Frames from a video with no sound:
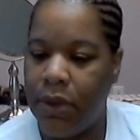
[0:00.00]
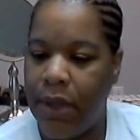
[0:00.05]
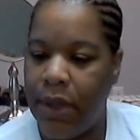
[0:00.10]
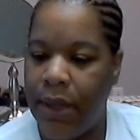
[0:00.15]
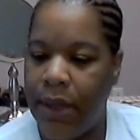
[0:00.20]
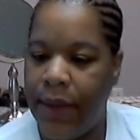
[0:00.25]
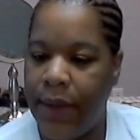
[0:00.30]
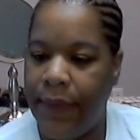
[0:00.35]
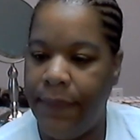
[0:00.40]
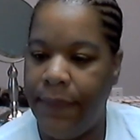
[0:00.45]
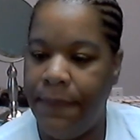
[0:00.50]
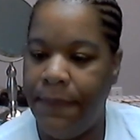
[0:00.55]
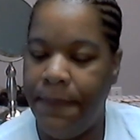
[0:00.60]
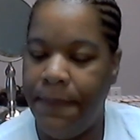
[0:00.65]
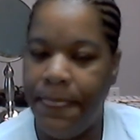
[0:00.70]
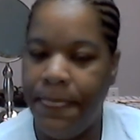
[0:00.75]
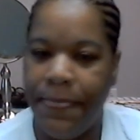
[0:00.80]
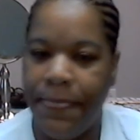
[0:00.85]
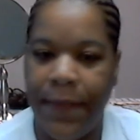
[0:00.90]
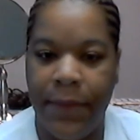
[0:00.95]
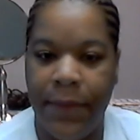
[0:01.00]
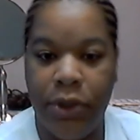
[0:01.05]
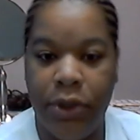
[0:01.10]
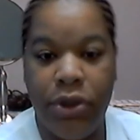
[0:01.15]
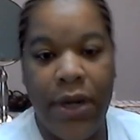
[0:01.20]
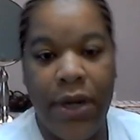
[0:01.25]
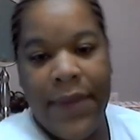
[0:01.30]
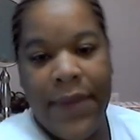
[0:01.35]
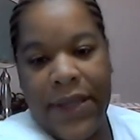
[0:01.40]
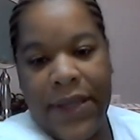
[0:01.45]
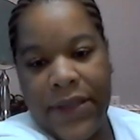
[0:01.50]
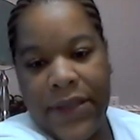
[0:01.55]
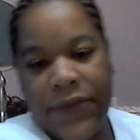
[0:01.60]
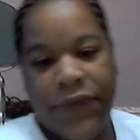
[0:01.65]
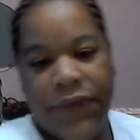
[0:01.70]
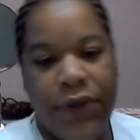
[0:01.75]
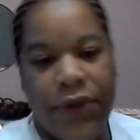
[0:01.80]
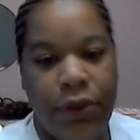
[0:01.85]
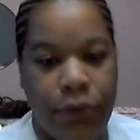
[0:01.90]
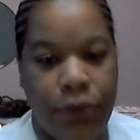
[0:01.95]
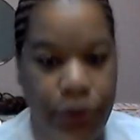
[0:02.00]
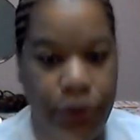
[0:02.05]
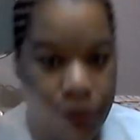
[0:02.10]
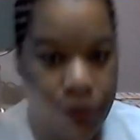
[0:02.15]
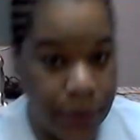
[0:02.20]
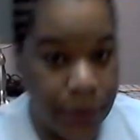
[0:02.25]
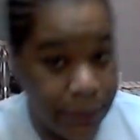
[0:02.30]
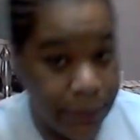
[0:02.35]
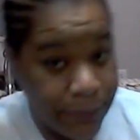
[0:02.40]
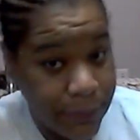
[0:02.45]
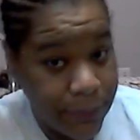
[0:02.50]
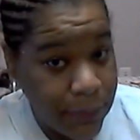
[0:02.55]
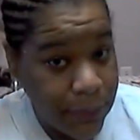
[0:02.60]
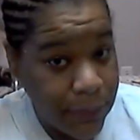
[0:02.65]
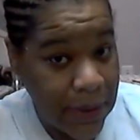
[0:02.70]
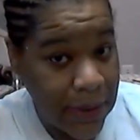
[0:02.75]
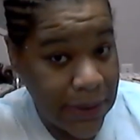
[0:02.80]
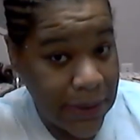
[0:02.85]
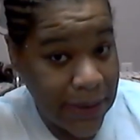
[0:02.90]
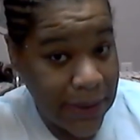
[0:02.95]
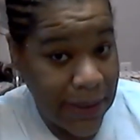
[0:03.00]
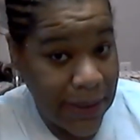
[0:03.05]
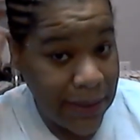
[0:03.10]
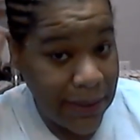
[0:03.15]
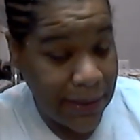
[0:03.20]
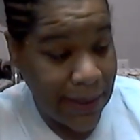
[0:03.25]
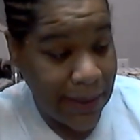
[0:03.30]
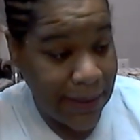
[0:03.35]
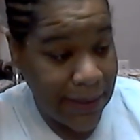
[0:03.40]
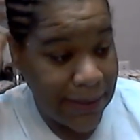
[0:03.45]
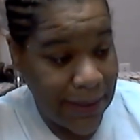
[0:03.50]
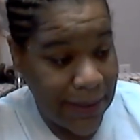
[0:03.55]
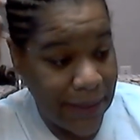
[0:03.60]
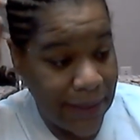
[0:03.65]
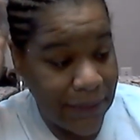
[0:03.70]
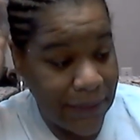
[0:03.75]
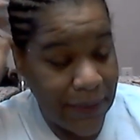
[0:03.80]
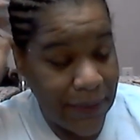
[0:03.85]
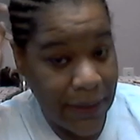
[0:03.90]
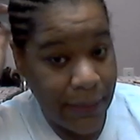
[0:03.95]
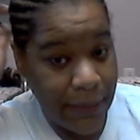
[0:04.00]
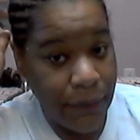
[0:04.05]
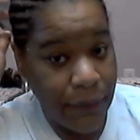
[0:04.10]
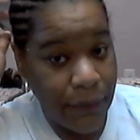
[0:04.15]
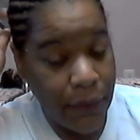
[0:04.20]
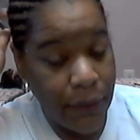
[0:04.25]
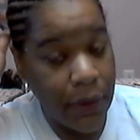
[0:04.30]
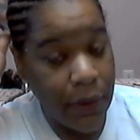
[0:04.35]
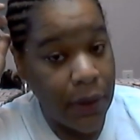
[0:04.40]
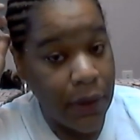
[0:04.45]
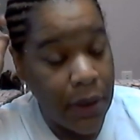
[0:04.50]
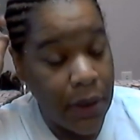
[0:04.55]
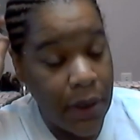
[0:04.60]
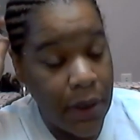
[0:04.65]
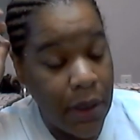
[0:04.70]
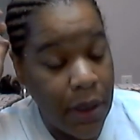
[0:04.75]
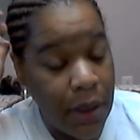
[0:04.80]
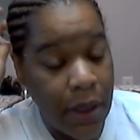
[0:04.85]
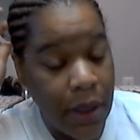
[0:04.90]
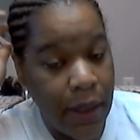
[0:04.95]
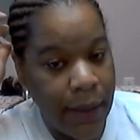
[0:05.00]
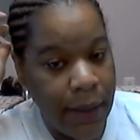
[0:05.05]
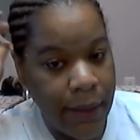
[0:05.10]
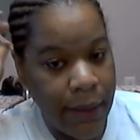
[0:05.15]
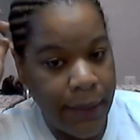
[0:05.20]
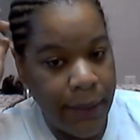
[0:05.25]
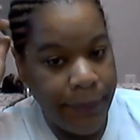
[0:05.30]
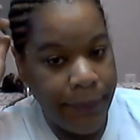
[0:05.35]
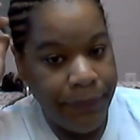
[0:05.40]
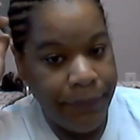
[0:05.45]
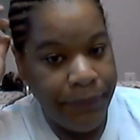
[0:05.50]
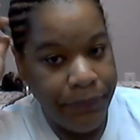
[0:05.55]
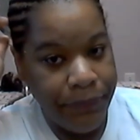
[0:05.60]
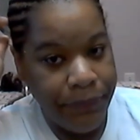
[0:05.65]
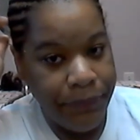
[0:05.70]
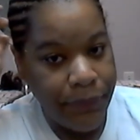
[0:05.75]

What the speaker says: I'm going to try and make this video short because, like I said, I've done it before. I'm